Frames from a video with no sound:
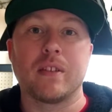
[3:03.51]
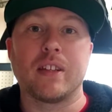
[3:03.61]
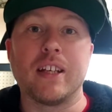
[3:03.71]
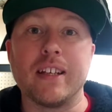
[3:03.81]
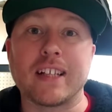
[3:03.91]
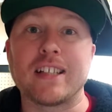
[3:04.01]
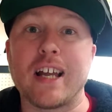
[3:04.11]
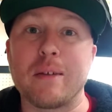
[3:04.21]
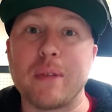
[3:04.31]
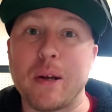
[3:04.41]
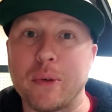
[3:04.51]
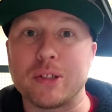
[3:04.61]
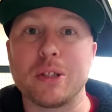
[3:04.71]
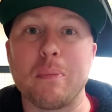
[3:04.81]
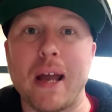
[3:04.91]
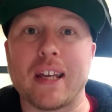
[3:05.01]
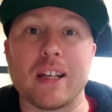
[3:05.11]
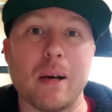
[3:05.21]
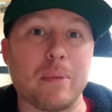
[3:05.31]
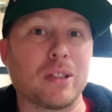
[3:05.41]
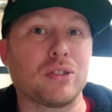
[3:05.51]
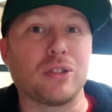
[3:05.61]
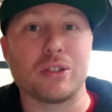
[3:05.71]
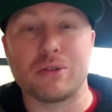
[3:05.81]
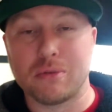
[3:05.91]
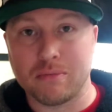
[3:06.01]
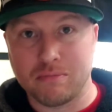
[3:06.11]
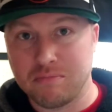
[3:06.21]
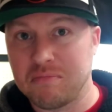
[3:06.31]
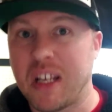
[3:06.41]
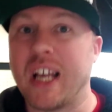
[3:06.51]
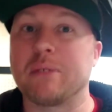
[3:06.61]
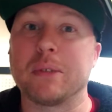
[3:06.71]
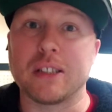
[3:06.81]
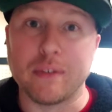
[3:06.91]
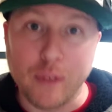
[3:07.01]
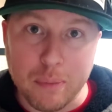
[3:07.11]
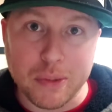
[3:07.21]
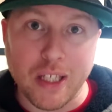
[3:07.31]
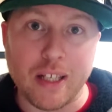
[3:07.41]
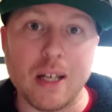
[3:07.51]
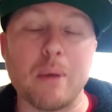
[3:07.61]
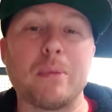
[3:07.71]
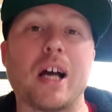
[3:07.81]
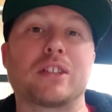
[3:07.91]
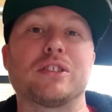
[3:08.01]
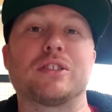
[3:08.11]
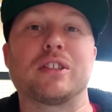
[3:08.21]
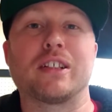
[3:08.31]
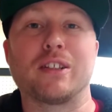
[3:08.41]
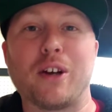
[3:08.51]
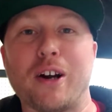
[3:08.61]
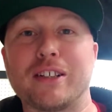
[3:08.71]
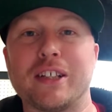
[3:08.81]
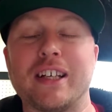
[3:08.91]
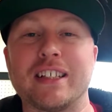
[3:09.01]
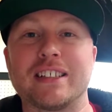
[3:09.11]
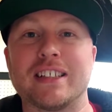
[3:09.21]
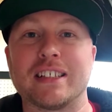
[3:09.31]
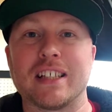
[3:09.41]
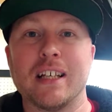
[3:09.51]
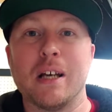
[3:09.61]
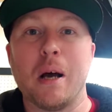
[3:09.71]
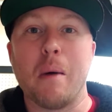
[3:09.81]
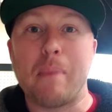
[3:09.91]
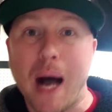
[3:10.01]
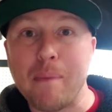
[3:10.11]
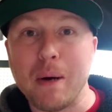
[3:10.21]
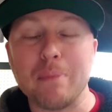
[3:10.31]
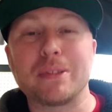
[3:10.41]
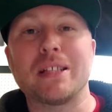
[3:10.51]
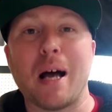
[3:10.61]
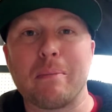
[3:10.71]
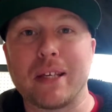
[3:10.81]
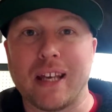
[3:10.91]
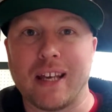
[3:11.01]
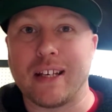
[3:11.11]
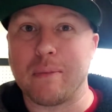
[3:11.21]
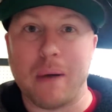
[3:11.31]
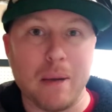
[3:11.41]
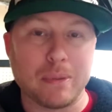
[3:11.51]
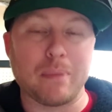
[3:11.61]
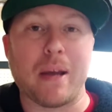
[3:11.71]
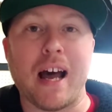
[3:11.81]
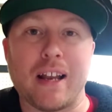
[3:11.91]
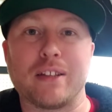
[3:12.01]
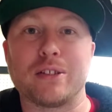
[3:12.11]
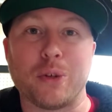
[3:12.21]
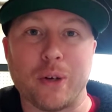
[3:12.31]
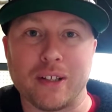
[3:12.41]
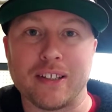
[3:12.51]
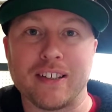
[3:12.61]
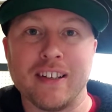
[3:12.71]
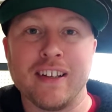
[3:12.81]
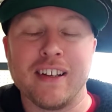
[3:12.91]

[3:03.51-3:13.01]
The next item that we're still packing up, it's just, as Mrs. Flip said, obnoxiously large. It is this pop-up zombie head. It pops up out of the toilet.